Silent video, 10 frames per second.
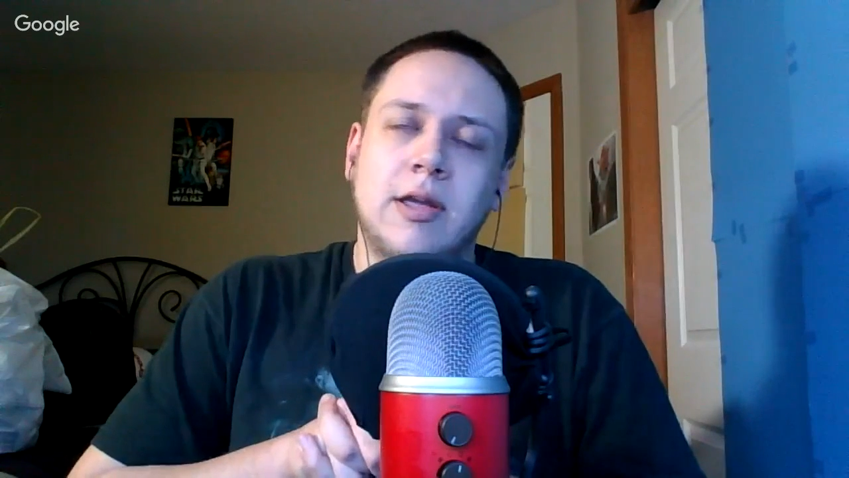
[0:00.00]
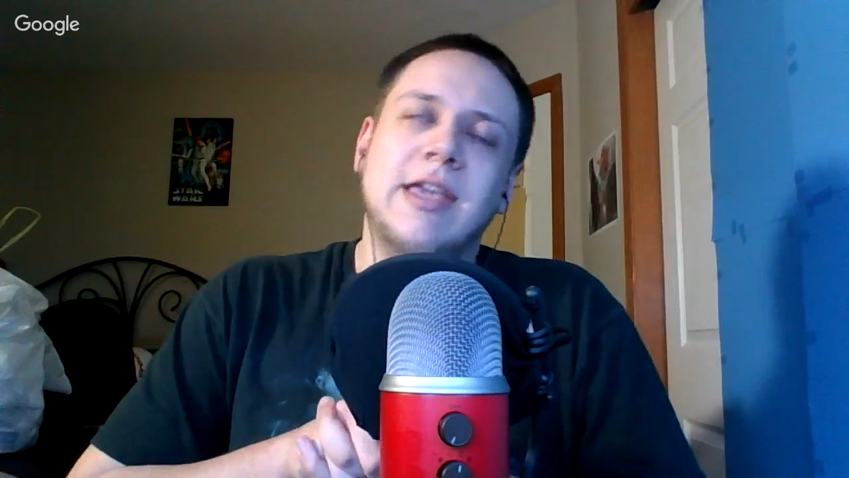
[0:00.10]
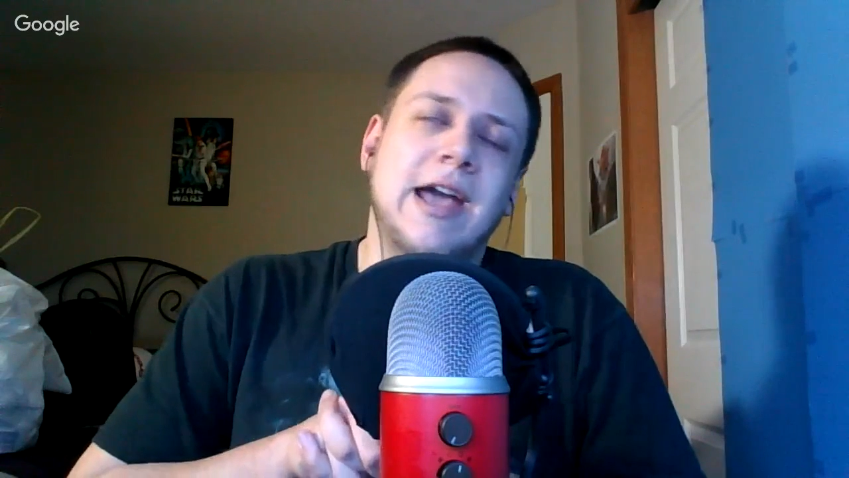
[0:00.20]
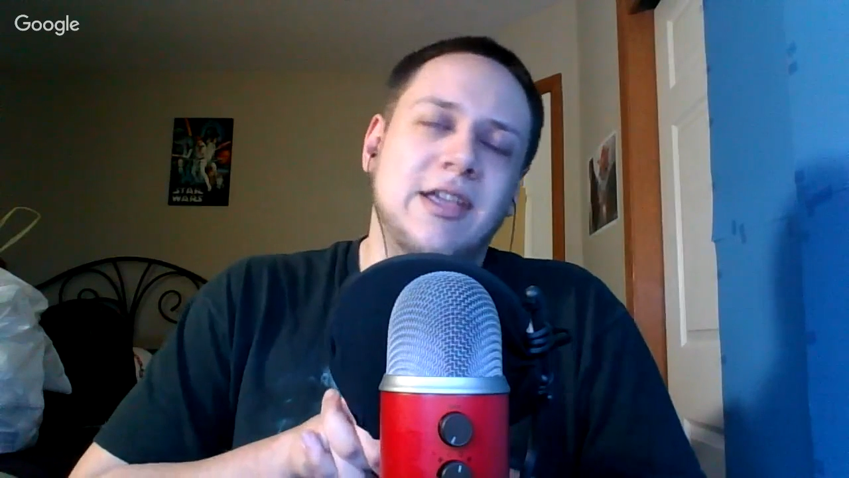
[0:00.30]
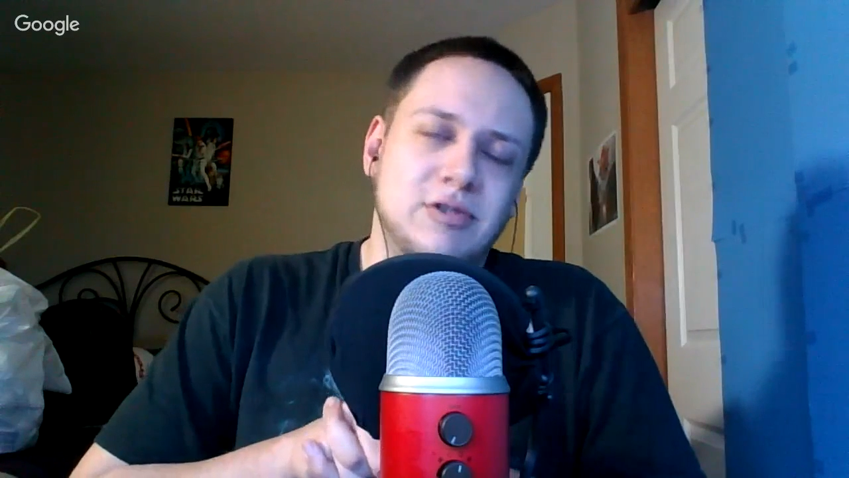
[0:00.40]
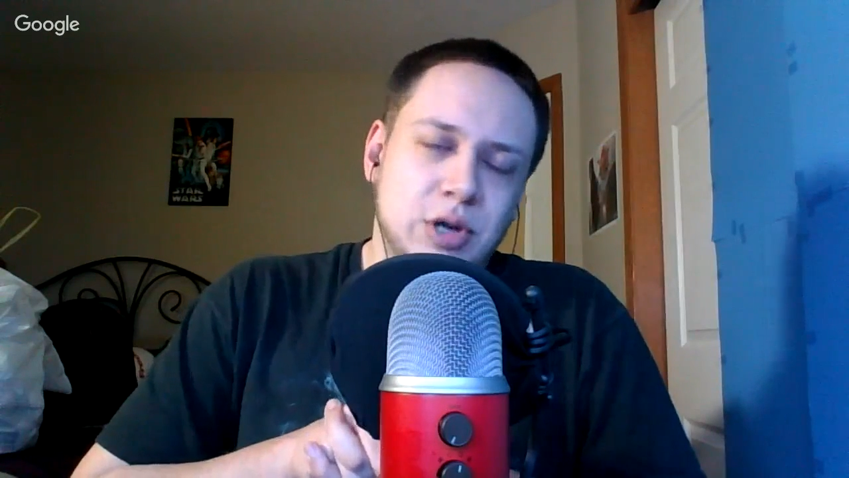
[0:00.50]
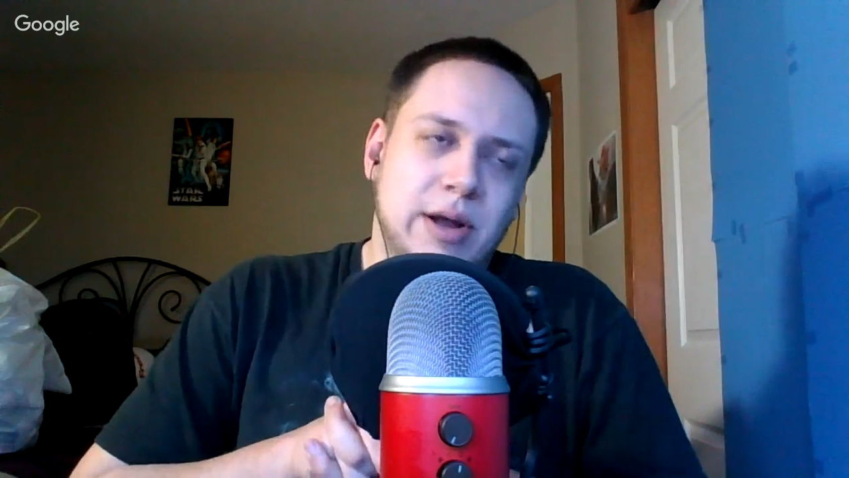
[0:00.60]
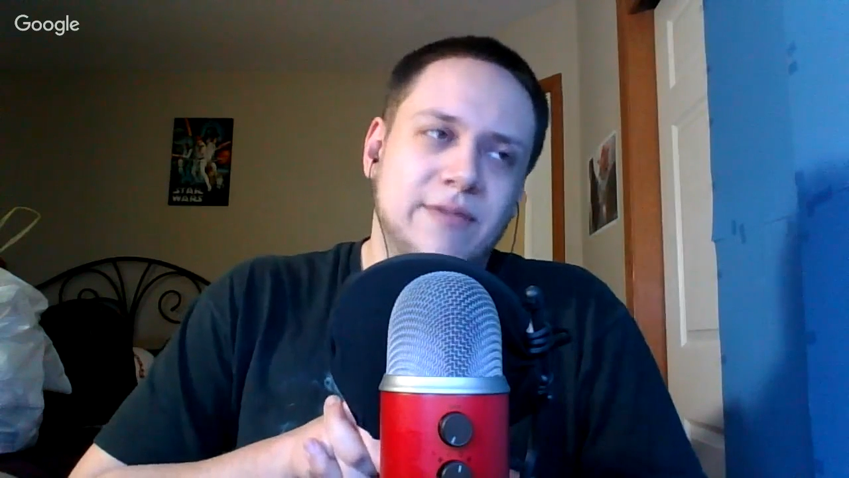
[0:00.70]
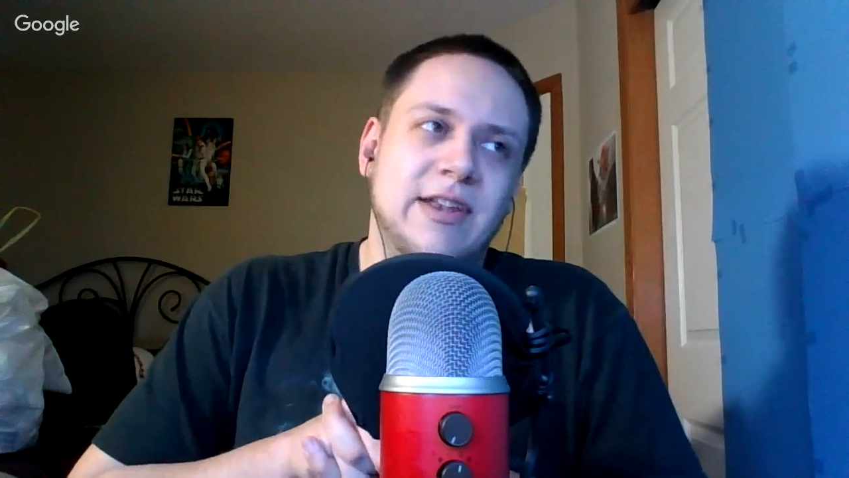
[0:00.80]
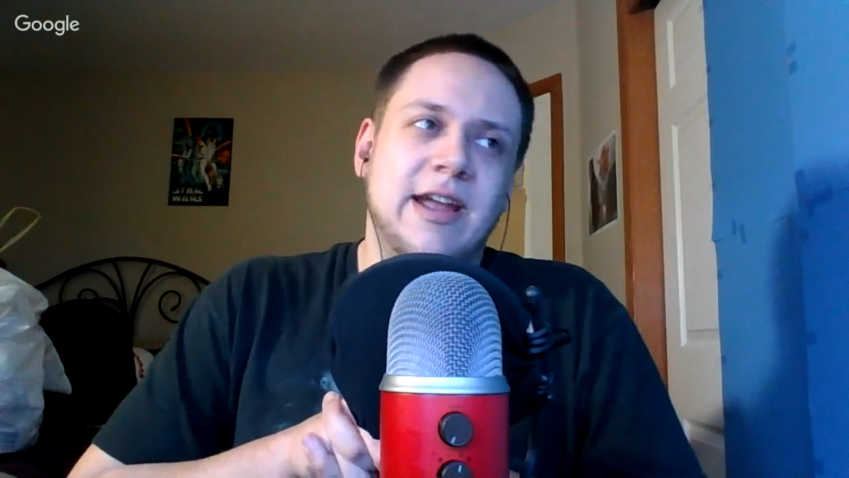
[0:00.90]
yeah, you show
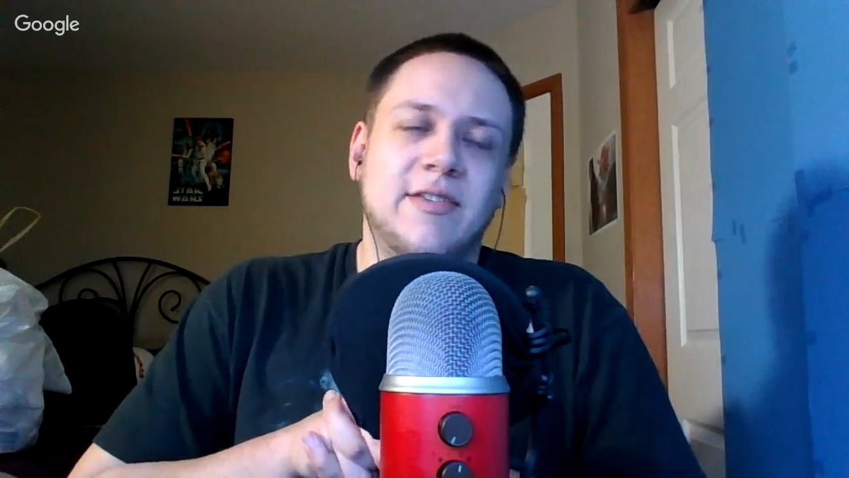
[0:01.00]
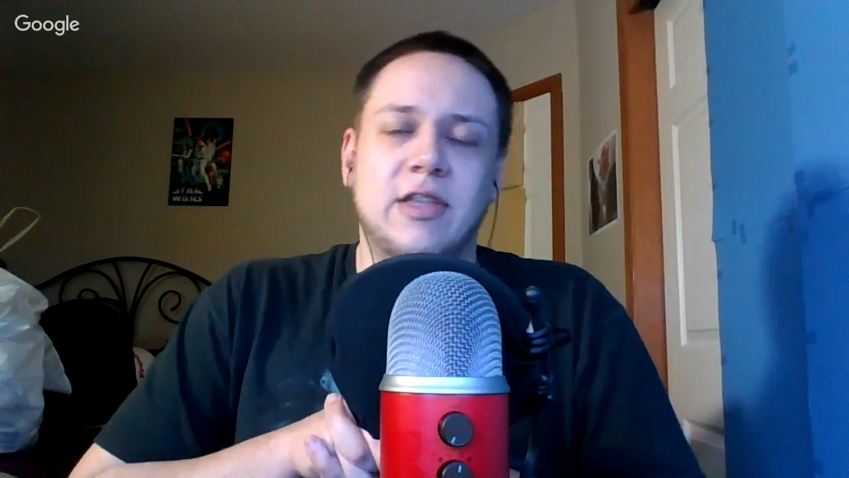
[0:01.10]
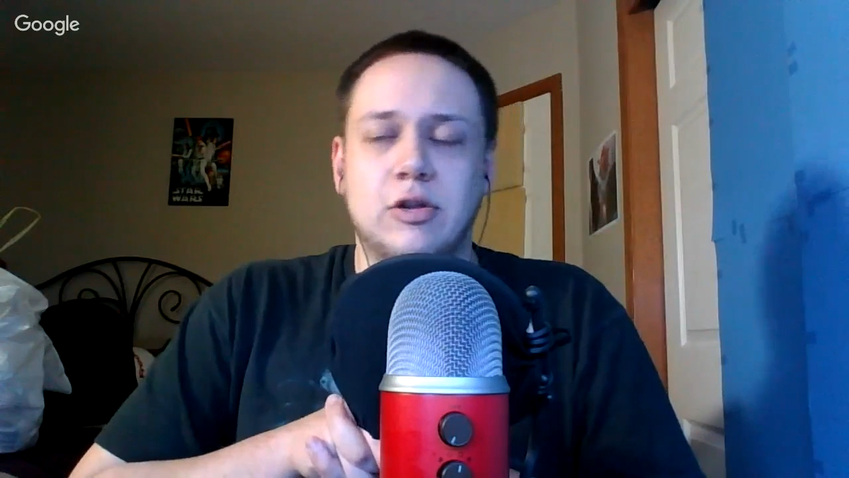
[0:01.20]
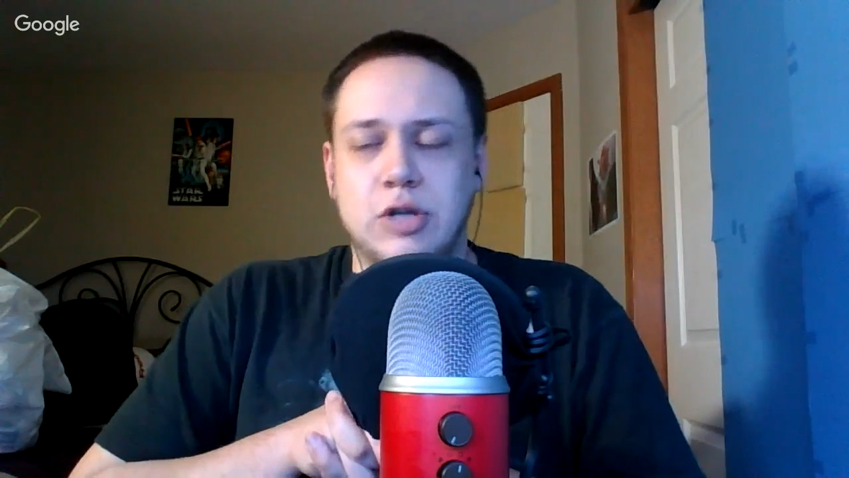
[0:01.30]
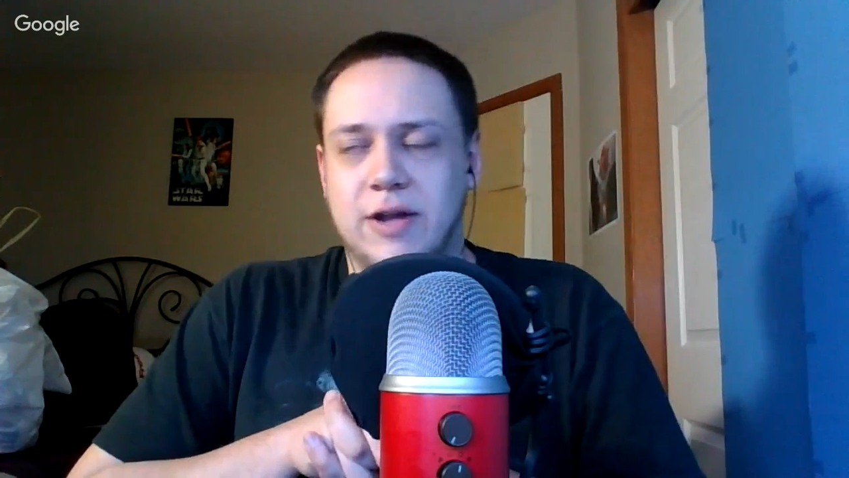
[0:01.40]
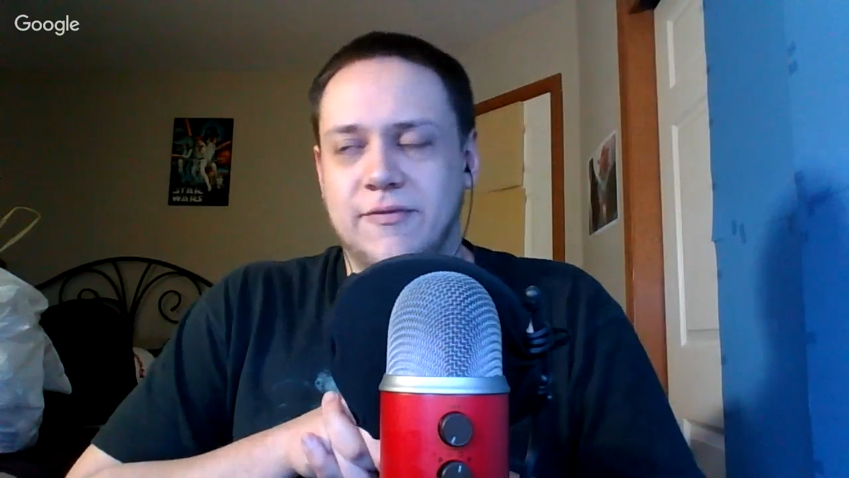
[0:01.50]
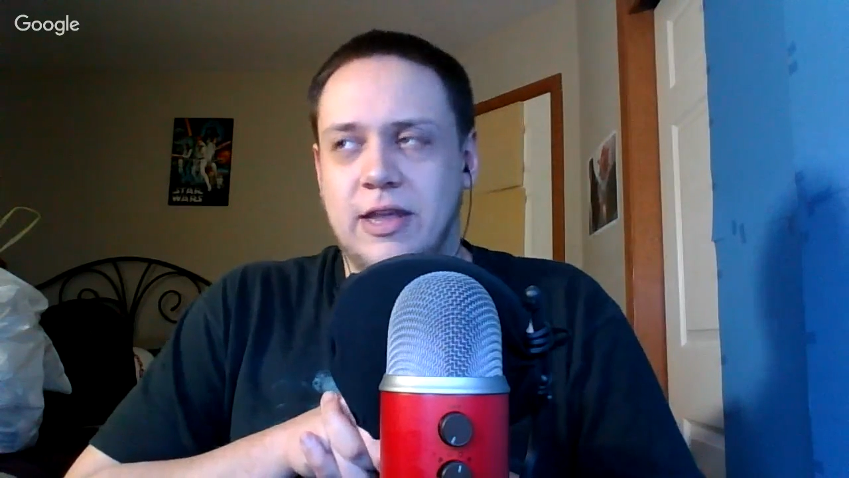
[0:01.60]
off the deck, and then you show off